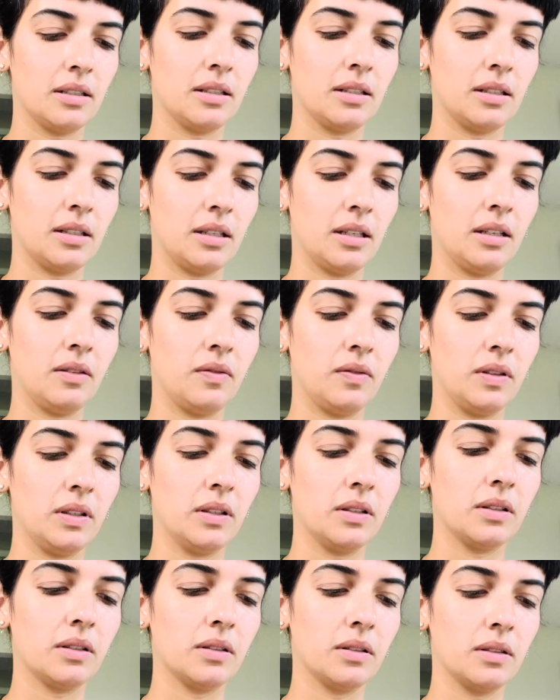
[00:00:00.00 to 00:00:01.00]
And I
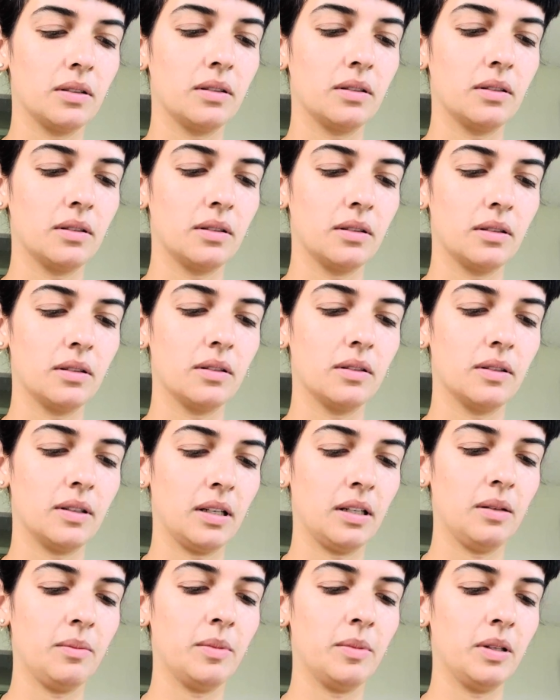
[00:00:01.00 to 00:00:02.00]
feel,
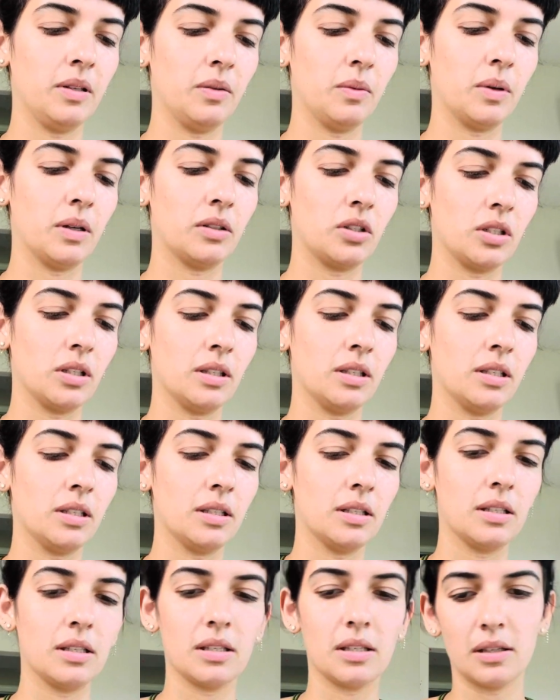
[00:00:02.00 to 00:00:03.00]
anybody watching
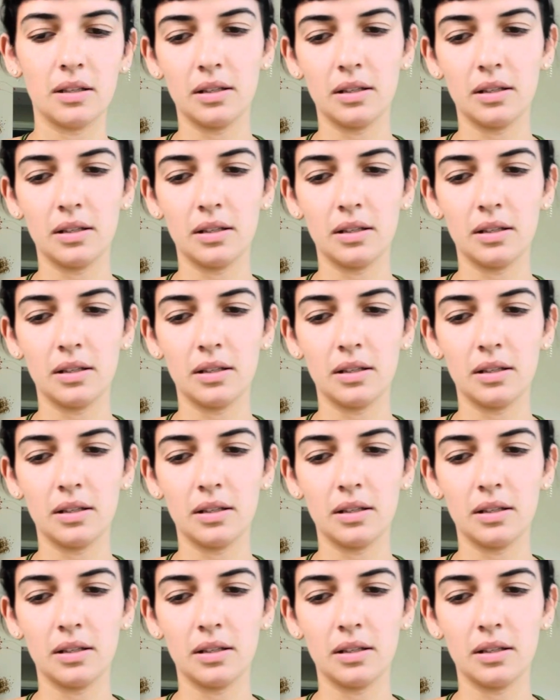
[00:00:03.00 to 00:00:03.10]
this?